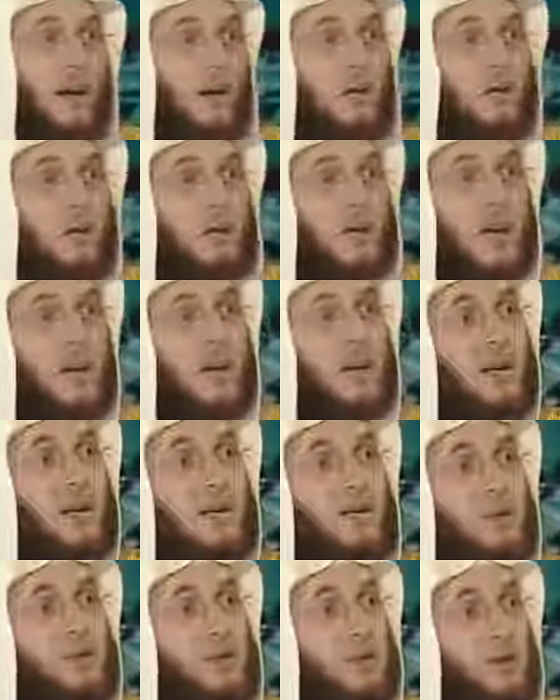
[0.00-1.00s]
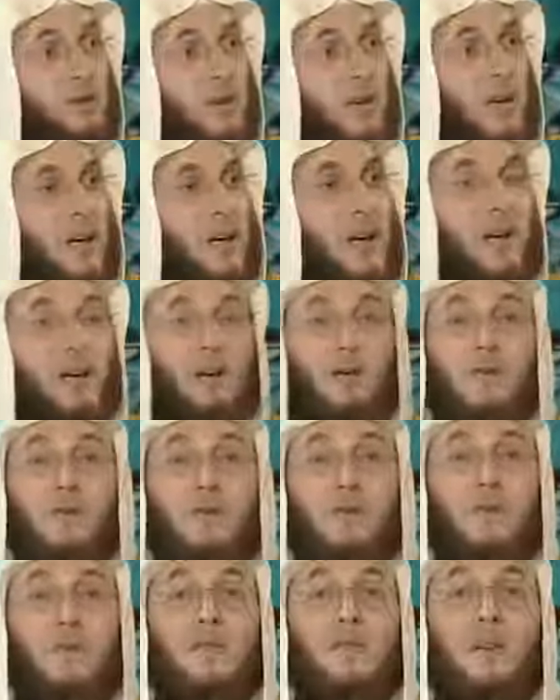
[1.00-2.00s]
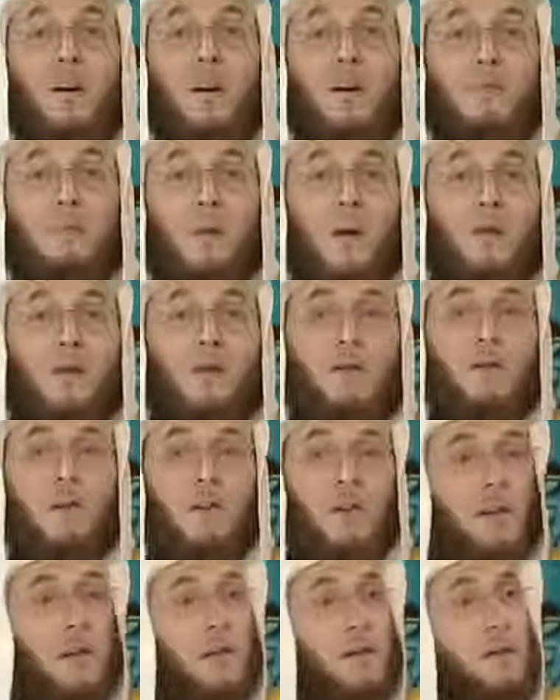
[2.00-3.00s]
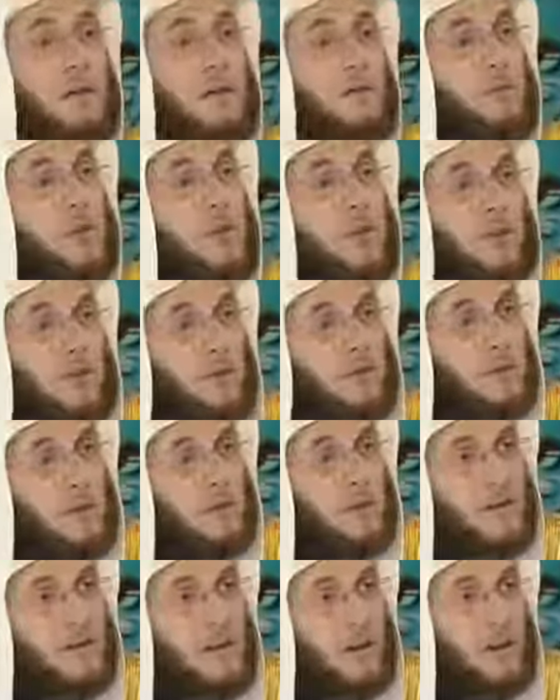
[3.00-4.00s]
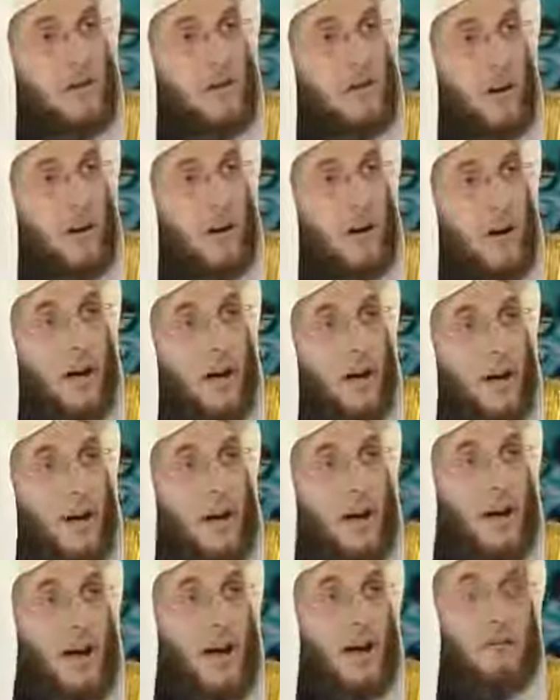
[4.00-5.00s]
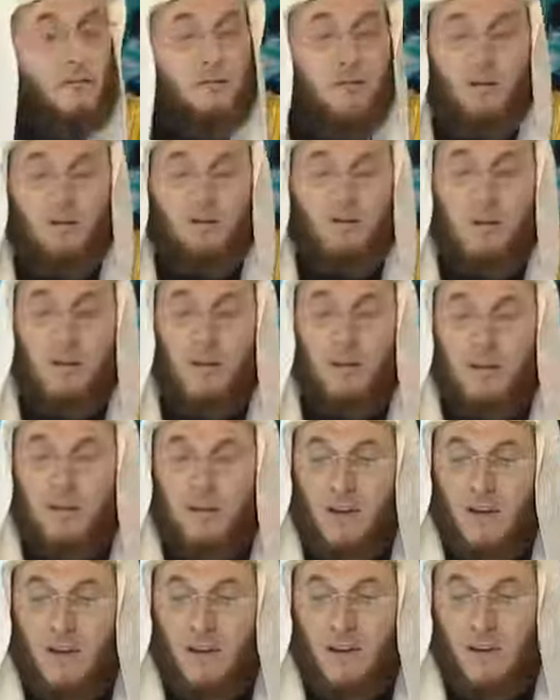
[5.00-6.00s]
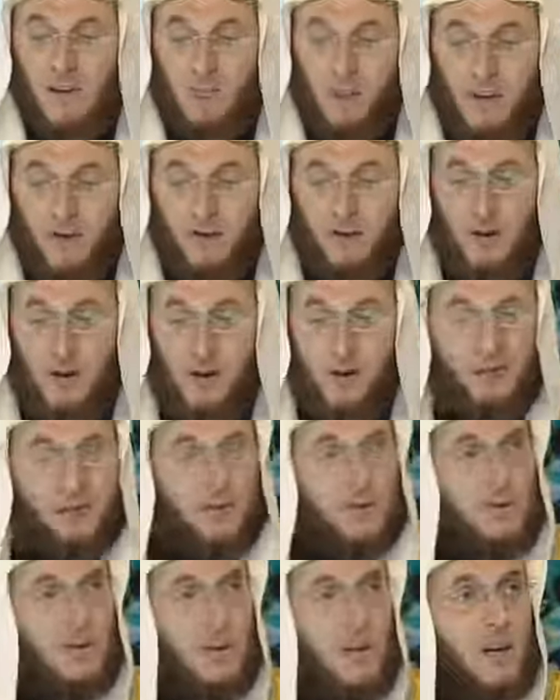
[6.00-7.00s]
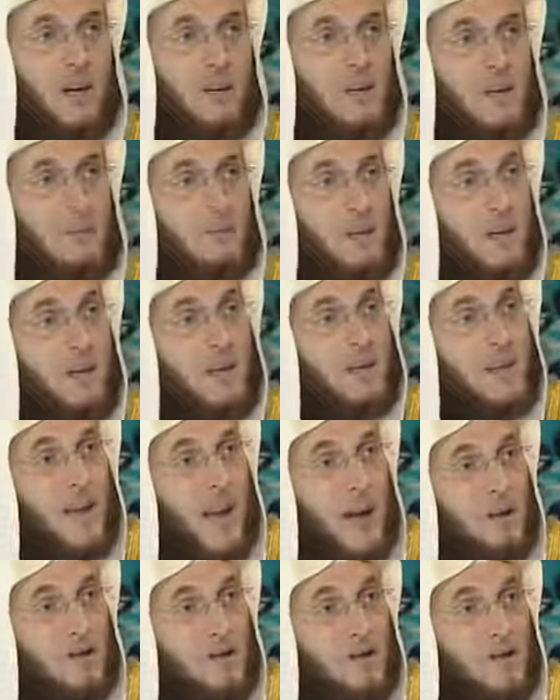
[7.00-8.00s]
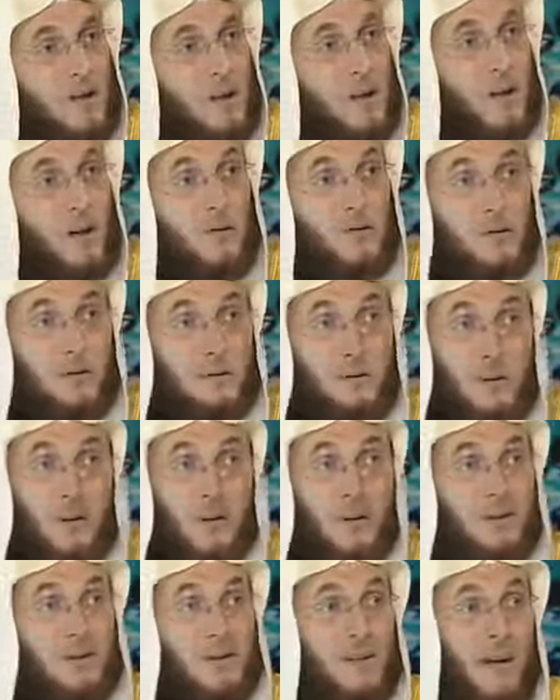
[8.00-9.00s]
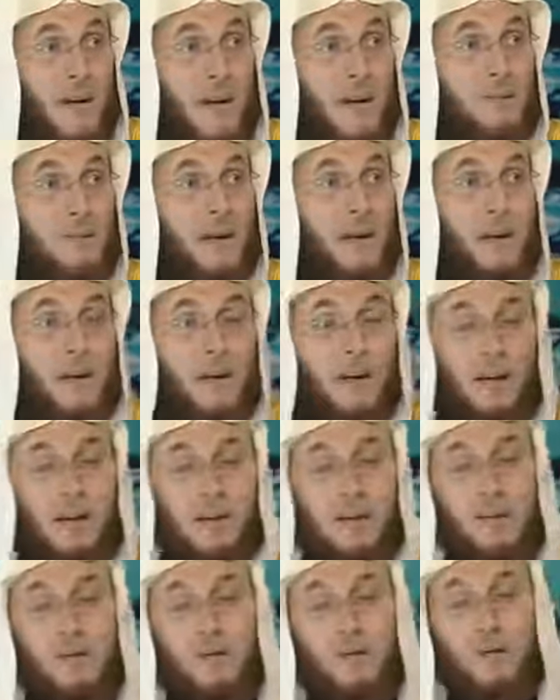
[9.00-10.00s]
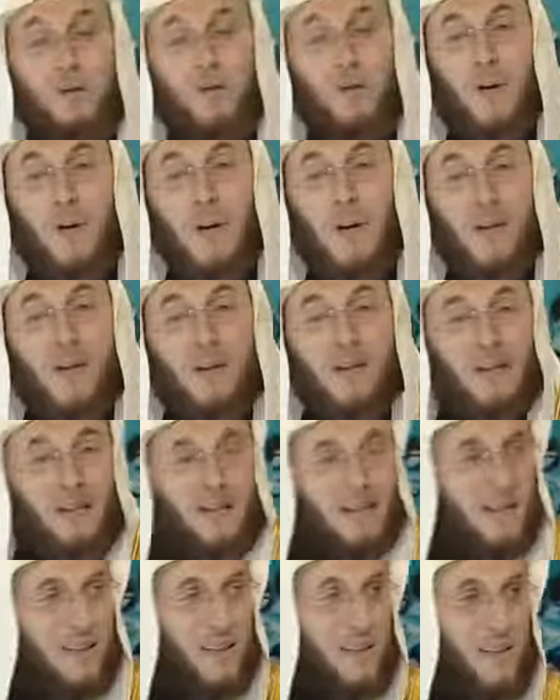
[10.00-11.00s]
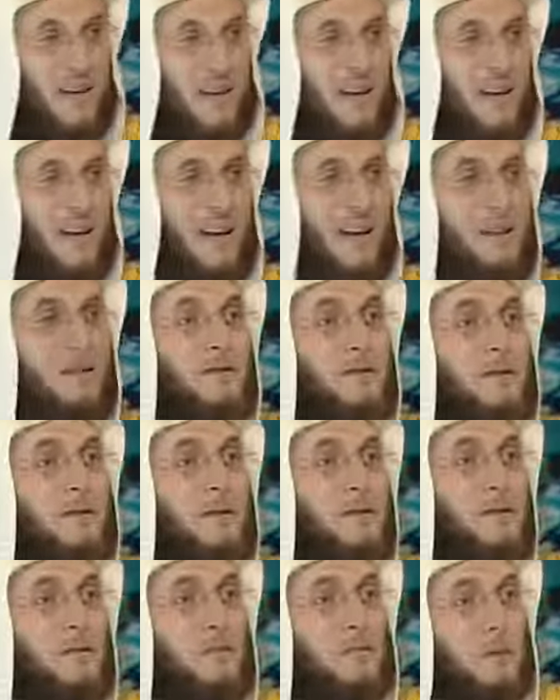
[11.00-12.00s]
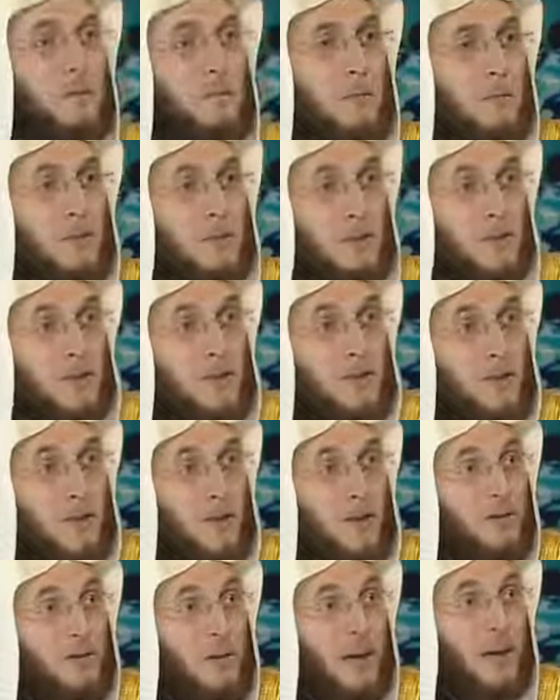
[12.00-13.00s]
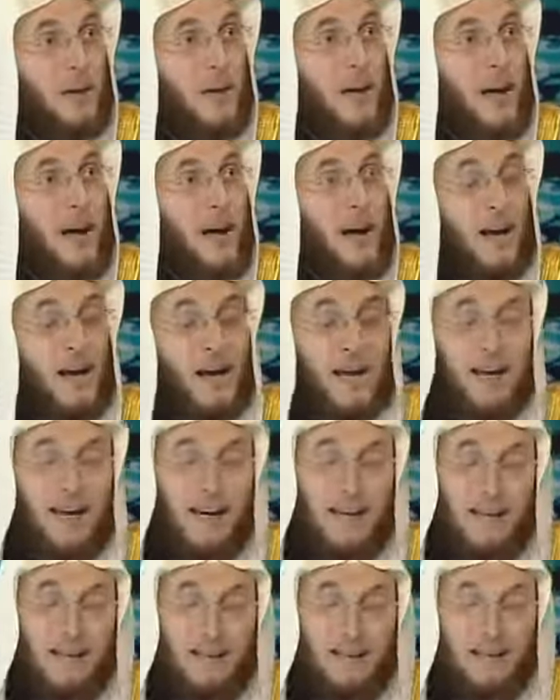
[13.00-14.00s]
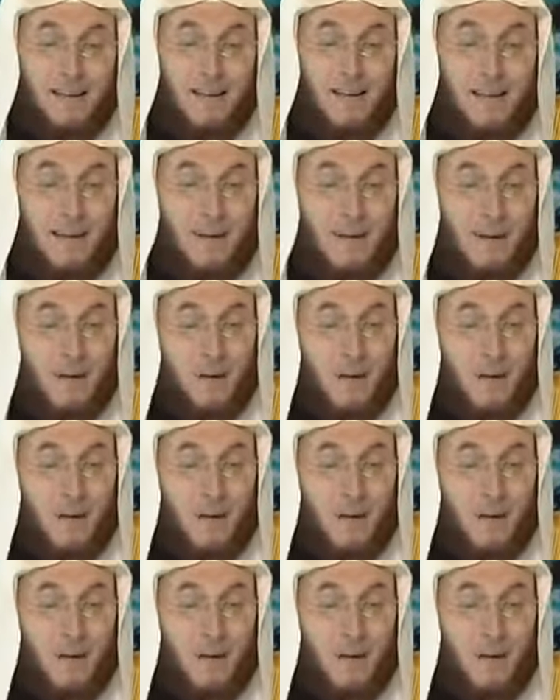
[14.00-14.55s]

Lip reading: we'll take it as a journey to visit our brothers in another community for the sake of Allah. And when we stay in the masjid or stay in somebody's house, we spend this time in getting to know one another, in visiting people for the sake of Allah, in studying the